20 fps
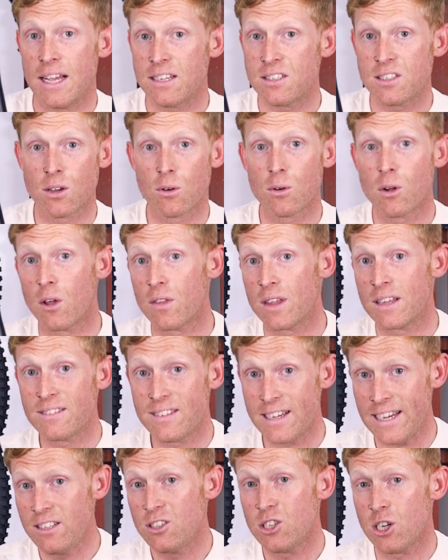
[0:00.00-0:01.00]
It's still got the
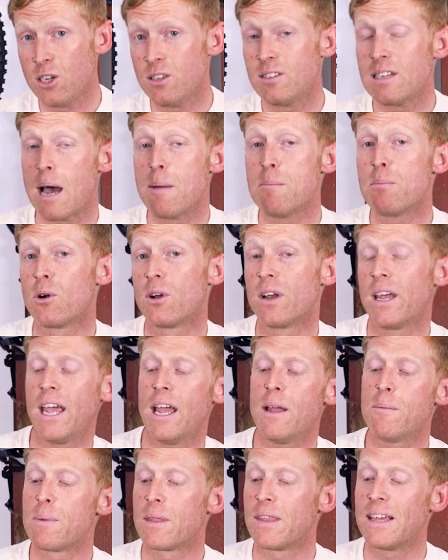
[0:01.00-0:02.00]
D2 damper on
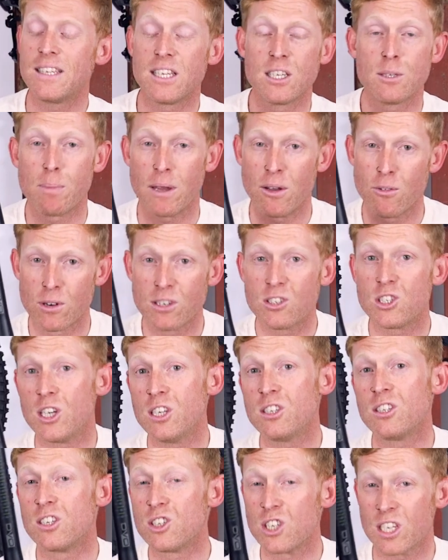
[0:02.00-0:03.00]
here, but this has been
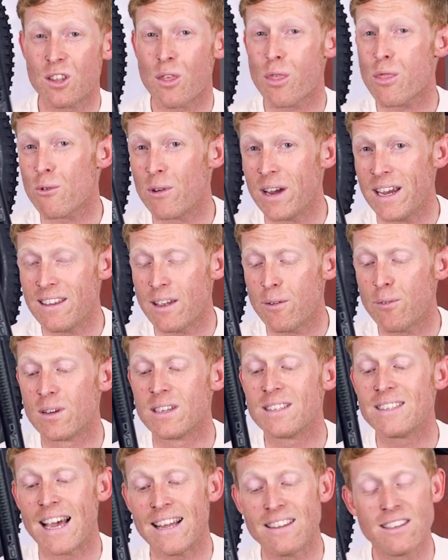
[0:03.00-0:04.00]
reduced to just 3
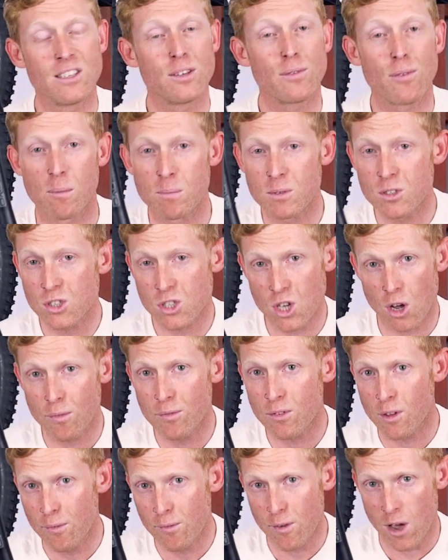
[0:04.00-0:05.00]
different settings from soft to